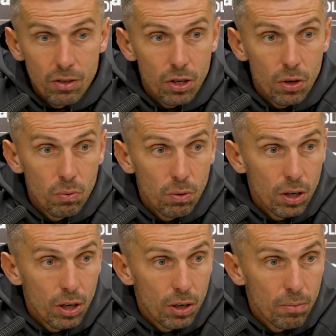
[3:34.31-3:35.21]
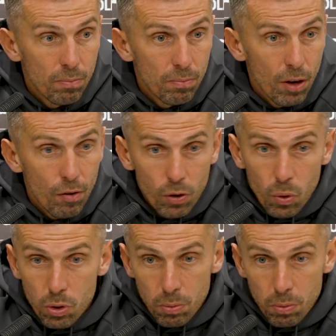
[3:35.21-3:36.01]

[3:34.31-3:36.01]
So, um, of course,